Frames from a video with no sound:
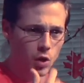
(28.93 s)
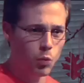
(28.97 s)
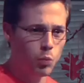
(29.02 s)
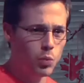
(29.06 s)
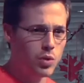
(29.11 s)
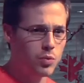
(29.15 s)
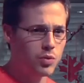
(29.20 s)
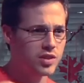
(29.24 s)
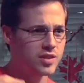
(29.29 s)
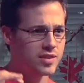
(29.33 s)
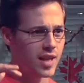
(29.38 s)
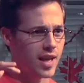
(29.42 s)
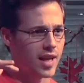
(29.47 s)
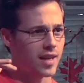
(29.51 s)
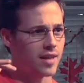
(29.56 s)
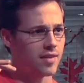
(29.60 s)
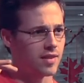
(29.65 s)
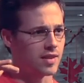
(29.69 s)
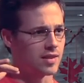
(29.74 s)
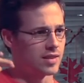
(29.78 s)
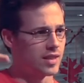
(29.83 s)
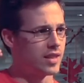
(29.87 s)
We would
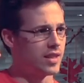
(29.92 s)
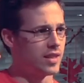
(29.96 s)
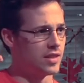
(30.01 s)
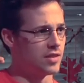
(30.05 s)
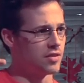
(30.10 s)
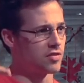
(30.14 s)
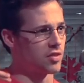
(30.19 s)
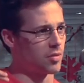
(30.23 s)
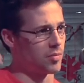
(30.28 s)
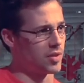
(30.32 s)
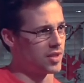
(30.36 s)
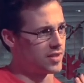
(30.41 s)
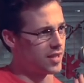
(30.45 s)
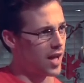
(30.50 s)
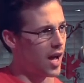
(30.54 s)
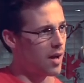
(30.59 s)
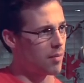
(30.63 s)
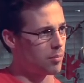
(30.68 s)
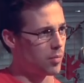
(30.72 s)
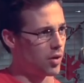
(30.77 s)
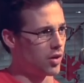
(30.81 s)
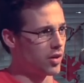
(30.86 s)
take the linens from the
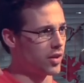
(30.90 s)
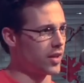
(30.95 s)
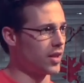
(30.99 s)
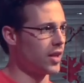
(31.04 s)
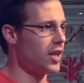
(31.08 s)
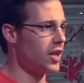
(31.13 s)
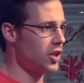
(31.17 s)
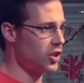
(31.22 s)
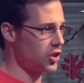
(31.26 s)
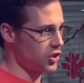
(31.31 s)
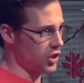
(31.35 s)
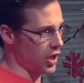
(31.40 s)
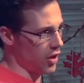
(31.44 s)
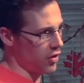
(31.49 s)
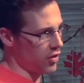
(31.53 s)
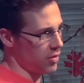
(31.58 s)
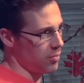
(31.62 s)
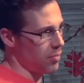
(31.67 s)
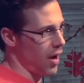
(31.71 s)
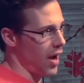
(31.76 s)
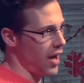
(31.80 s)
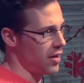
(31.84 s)
top bunk, share
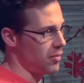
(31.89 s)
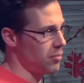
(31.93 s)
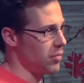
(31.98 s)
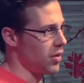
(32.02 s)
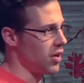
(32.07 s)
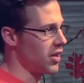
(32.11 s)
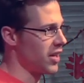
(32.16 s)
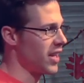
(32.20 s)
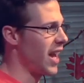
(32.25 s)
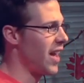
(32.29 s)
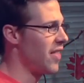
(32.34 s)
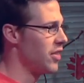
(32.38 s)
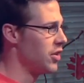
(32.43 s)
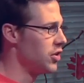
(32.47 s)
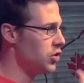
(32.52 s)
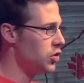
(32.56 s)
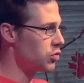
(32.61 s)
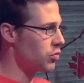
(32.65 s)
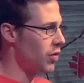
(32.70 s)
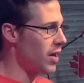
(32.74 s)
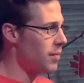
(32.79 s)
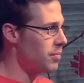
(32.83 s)
the bottom bunk, and then
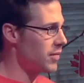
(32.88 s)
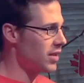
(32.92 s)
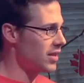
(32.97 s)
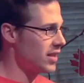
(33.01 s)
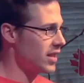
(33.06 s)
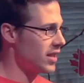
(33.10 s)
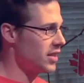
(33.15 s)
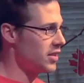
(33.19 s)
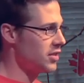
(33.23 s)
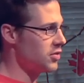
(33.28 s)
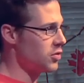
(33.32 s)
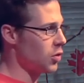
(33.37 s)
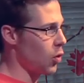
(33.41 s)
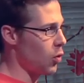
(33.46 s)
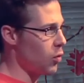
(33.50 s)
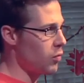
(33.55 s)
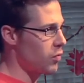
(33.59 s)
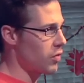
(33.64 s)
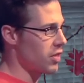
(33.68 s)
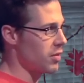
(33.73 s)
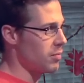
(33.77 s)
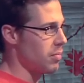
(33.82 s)
drape the linens
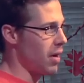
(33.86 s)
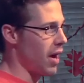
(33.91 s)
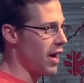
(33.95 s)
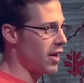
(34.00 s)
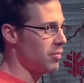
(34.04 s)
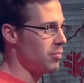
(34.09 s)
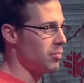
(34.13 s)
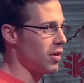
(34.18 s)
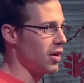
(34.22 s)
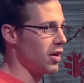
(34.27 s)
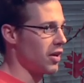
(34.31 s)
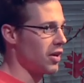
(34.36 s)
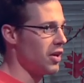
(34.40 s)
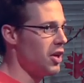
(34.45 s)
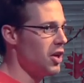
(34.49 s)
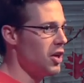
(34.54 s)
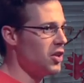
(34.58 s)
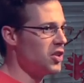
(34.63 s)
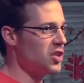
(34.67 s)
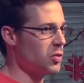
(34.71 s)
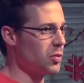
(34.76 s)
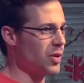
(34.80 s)
over the bottom bunk
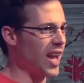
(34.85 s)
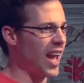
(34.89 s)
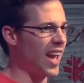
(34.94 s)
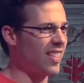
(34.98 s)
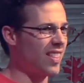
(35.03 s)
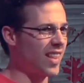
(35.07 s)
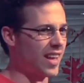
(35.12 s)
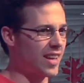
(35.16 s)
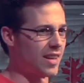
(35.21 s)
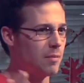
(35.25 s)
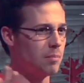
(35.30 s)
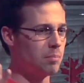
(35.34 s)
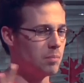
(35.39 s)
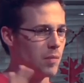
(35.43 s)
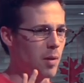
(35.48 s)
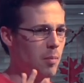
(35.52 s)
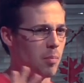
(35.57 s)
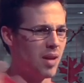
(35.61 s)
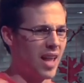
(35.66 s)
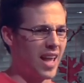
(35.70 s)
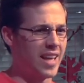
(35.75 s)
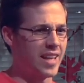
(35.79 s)
so we had like
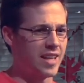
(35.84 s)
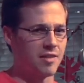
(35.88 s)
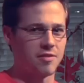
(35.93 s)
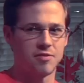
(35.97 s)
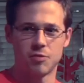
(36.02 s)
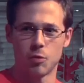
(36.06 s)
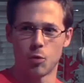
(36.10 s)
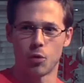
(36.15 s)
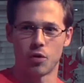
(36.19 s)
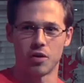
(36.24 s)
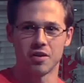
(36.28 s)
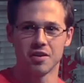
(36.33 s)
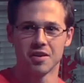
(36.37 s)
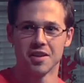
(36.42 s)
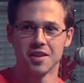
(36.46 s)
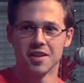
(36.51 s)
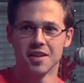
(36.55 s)
a blanket for it.